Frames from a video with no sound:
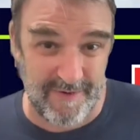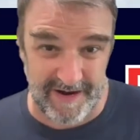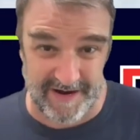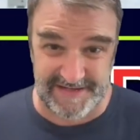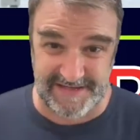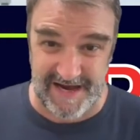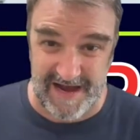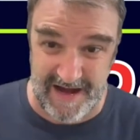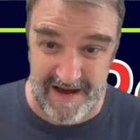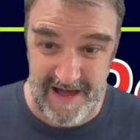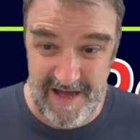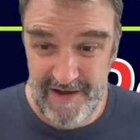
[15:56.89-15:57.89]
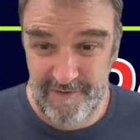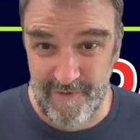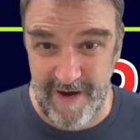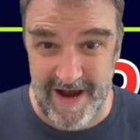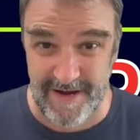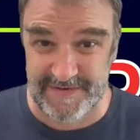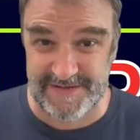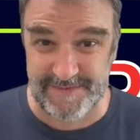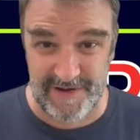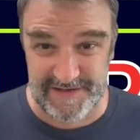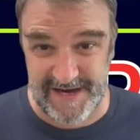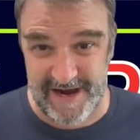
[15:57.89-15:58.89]
We're going to sign random
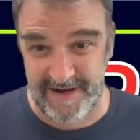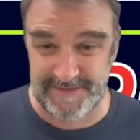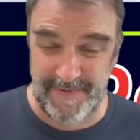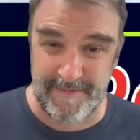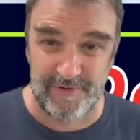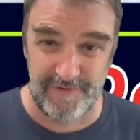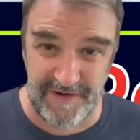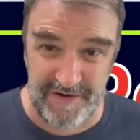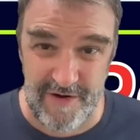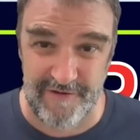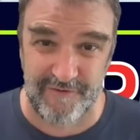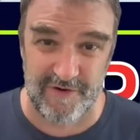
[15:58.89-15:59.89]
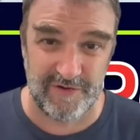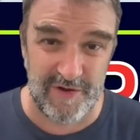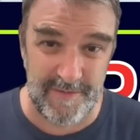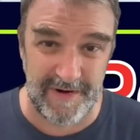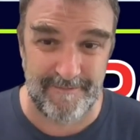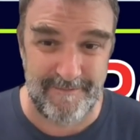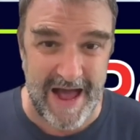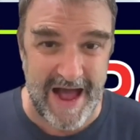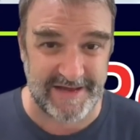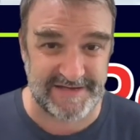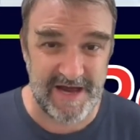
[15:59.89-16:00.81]
small towns people only know for aluminum bats